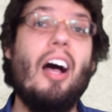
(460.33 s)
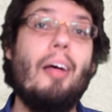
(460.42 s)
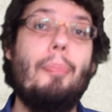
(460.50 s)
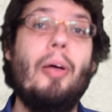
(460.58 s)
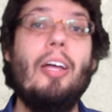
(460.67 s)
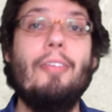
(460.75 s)

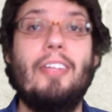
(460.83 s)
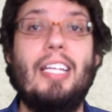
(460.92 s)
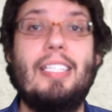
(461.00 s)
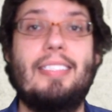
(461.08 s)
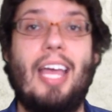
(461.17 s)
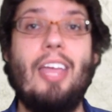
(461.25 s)
are
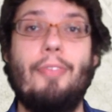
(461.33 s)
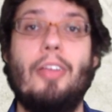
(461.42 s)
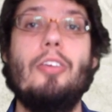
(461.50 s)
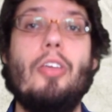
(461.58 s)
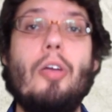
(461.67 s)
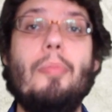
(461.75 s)
perfectly safe
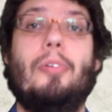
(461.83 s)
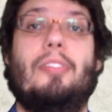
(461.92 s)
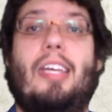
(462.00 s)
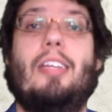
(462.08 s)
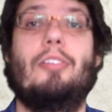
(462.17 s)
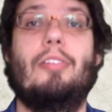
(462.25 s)
and no more
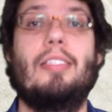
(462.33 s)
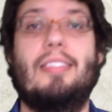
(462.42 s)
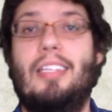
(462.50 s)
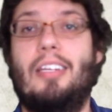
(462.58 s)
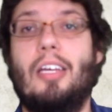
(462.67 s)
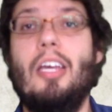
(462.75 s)

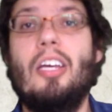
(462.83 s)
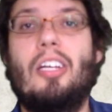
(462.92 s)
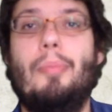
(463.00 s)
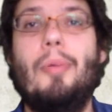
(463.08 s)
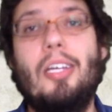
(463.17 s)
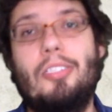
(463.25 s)
dangerous than a
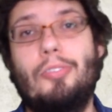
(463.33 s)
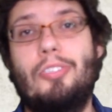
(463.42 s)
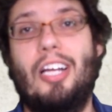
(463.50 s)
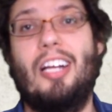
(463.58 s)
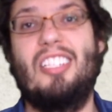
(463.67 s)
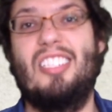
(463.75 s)
commercial
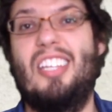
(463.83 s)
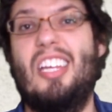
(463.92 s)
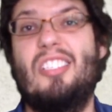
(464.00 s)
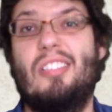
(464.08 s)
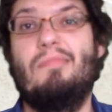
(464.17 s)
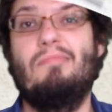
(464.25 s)
charging
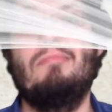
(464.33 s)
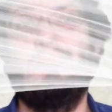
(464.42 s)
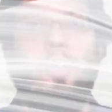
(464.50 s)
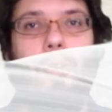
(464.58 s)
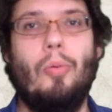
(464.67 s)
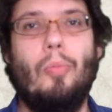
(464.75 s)
station.
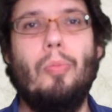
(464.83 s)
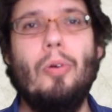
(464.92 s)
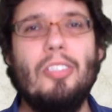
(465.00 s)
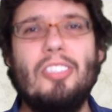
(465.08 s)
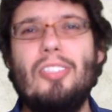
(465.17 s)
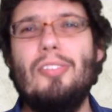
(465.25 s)

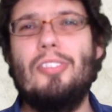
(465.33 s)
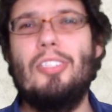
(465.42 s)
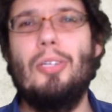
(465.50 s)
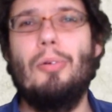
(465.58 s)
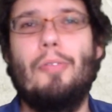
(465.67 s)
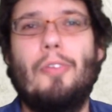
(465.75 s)
What do you
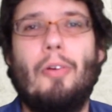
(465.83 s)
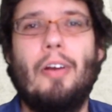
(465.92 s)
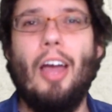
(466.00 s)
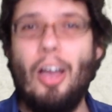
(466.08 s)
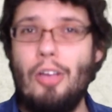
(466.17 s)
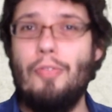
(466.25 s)
do if you're
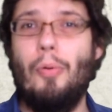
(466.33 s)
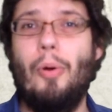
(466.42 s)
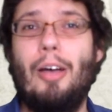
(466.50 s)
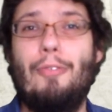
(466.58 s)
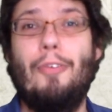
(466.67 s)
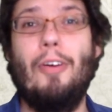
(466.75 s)
an
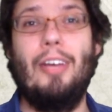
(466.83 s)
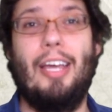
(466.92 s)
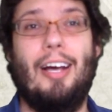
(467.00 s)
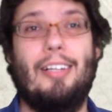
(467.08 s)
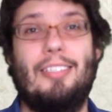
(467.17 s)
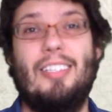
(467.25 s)
overworked Foley
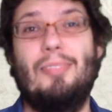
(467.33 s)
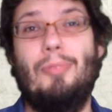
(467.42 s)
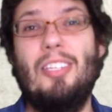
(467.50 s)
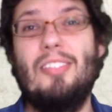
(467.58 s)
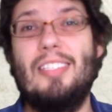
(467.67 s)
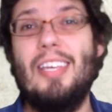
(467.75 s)
artist
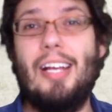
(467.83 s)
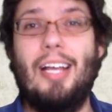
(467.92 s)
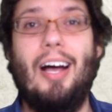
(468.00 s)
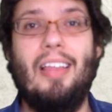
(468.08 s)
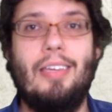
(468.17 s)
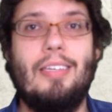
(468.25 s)
when you see a
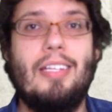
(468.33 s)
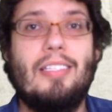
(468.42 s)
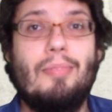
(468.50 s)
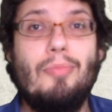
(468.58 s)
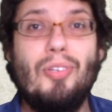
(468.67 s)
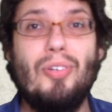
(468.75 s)
car that
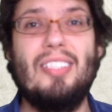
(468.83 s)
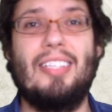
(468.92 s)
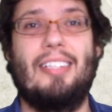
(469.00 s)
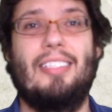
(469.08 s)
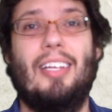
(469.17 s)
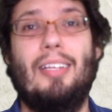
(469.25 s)
needs some noise
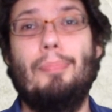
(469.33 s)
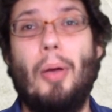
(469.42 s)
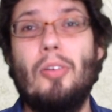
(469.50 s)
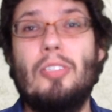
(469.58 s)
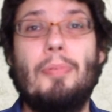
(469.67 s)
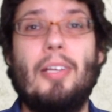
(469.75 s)
adding in
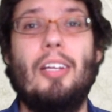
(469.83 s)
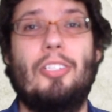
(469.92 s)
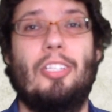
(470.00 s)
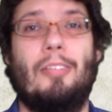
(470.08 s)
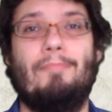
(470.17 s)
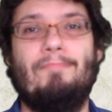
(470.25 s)

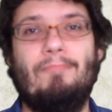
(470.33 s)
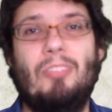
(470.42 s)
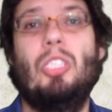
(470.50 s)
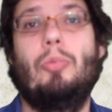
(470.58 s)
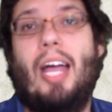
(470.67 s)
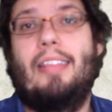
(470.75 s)
post-production?
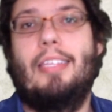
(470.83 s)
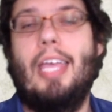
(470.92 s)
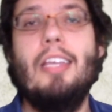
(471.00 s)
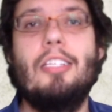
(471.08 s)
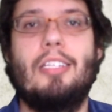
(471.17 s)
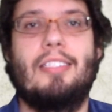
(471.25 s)
You add the
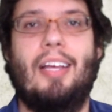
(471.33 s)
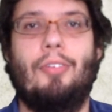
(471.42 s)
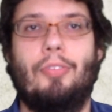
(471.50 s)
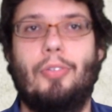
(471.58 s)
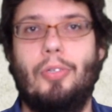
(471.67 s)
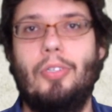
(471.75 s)
engine
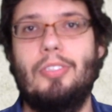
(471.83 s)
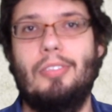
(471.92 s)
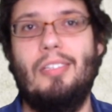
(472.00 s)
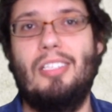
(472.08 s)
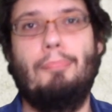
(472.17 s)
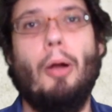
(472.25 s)
sound, of course.
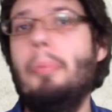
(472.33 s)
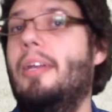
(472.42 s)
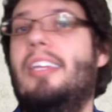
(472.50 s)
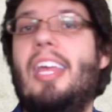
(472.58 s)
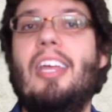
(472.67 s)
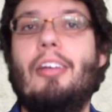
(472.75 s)
It's probably
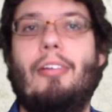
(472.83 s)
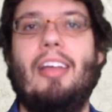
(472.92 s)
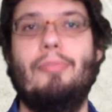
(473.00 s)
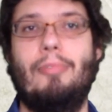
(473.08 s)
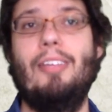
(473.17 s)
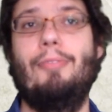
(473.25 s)
an
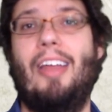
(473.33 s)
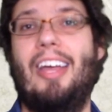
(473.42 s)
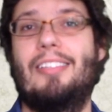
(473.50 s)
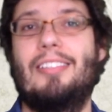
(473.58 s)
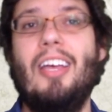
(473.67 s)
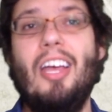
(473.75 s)
ingrained
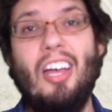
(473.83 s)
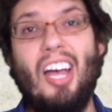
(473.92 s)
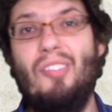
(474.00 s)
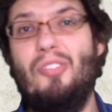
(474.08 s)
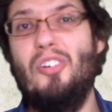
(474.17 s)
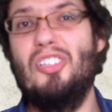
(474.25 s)
reflex.
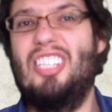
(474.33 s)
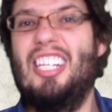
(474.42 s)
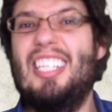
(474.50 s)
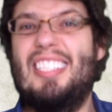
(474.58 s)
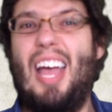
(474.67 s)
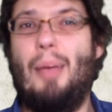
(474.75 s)
Unfortunately,
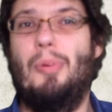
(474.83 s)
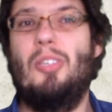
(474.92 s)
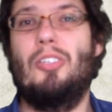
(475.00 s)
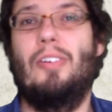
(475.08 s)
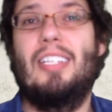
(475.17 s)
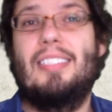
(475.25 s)
this
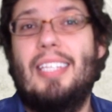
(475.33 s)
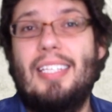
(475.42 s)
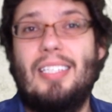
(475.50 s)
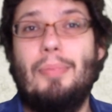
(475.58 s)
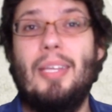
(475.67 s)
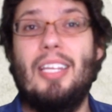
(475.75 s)
happened during a
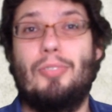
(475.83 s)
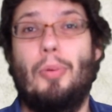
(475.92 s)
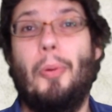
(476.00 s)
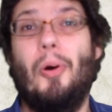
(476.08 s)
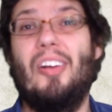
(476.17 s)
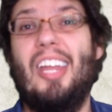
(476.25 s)
60 Minutes
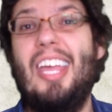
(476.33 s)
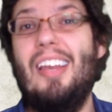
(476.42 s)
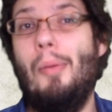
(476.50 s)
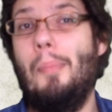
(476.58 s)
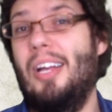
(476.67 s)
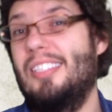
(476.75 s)
report on
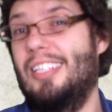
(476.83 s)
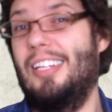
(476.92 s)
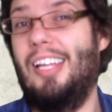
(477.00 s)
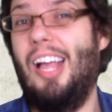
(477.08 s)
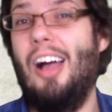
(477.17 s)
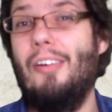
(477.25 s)
Elon Musk, and
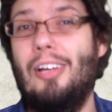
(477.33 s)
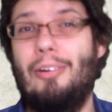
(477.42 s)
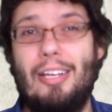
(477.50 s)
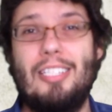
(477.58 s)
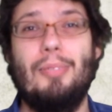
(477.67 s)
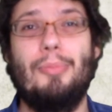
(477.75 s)
the car in
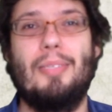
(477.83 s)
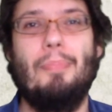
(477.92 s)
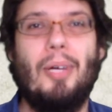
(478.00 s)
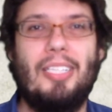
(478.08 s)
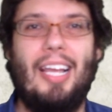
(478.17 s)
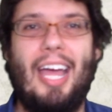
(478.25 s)
question was a
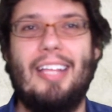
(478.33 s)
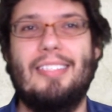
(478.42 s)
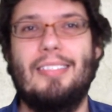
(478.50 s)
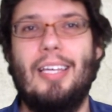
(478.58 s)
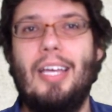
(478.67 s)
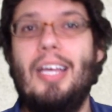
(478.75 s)
Model
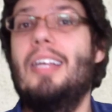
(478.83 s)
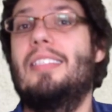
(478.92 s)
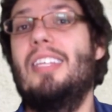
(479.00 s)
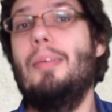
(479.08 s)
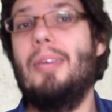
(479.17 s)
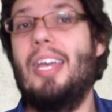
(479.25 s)
S.
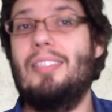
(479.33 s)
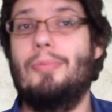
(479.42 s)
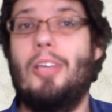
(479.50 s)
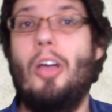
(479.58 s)
CBS was